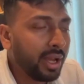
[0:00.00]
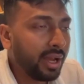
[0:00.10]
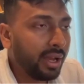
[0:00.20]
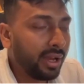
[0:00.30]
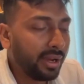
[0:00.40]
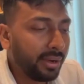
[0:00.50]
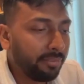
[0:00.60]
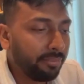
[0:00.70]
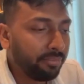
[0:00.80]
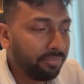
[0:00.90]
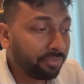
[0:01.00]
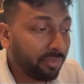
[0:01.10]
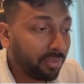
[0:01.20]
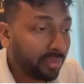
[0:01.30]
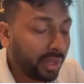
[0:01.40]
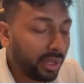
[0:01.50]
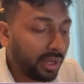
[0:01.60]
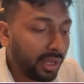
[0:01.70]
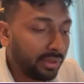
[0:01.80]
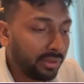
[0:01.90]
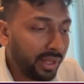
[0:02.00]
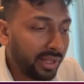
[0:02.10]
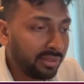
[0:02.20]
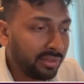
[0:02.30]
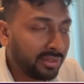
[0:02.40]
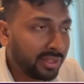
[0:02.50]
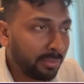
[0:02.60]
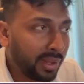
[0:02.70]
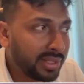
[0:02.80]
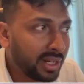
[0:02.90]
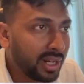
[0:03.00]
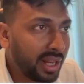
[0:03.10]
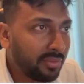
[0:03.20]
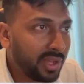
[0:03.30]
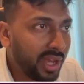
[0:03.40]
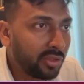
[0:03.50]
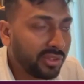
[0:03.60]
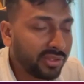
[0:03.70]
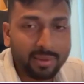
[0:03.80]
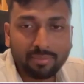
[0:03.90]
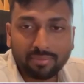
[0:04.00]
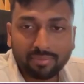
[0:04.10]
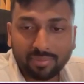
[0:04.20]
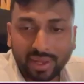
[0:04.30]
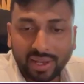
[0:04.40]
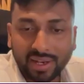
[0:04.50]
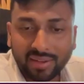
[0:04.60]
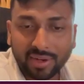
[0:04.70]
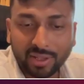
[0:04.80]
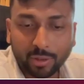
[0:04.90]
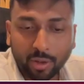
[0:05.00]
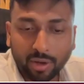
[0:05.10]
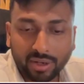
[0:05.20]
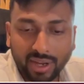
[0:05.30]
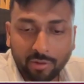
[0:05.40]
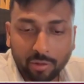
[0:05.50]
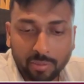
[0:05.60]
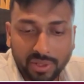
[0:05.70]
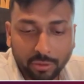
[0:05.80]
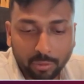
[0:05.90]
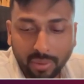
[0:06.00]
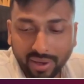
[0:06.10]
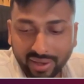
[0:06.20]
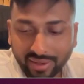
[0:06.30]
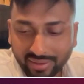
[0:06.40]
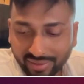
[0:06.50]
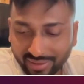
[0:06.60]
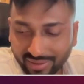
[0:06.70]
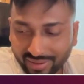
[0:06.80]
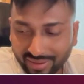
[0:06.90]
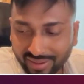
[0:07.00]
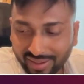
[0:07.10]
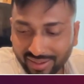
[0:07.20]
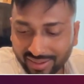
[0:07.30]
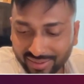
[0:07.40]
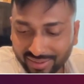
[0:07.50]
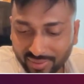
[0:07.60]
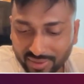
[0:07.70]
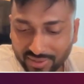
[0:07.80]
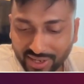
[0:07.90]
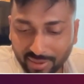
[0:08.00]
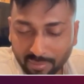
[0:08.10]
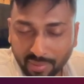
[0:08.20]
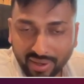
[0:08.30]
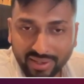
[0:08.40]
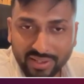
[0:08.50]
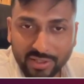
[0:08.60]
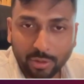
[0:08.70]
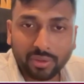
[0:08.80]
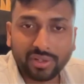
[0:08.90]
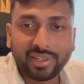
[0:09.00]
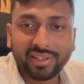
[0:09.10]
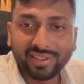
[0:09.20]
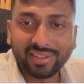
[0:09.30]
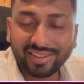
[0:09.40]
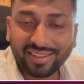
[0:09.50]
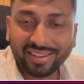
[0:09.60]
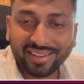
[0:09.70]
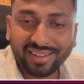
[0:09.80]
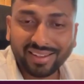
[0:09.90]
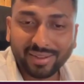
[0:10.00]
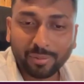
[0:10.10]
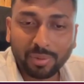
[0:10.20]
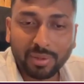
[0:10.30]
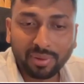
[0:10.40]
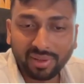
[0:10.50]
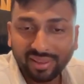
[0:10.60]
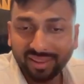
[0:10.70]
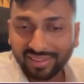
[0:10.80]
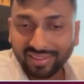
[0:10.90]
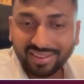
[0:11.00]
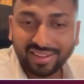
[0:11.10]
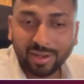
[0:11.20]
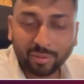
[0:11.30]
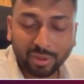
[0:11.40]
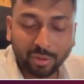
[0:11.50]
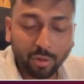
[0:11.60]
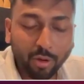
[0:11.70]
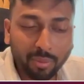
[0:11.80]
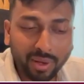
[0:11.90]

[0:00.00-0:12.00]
Um, and surprisingly, like we are in the same. I never thought I would be in Dubai, sharing my story, to people around the globe.